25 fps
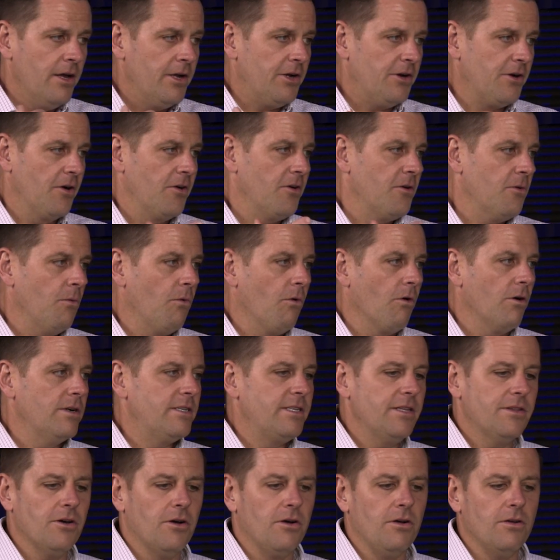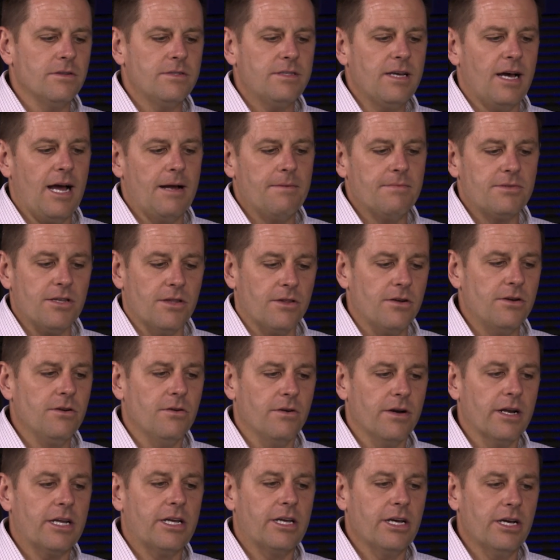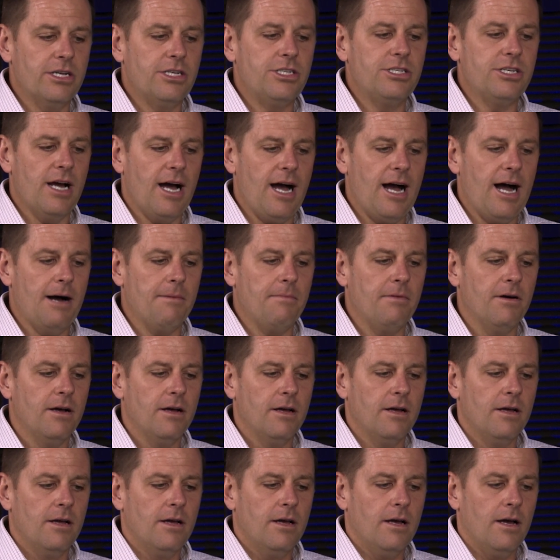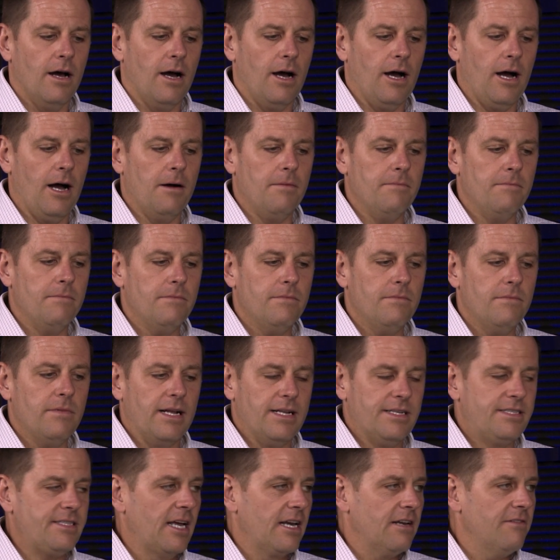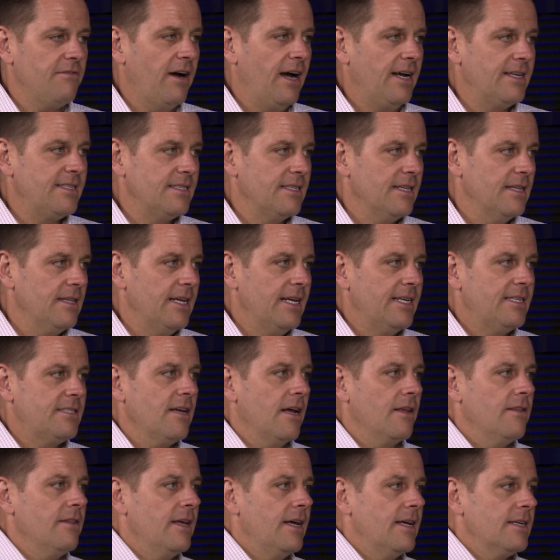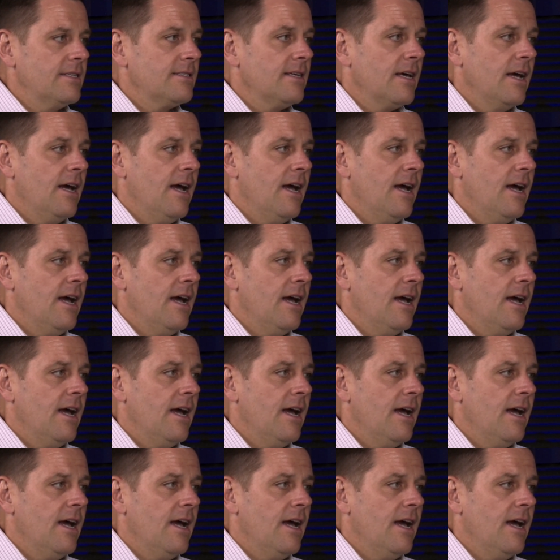You're under warranty the whole time, so they're doing a good job incentivizing the lease on this.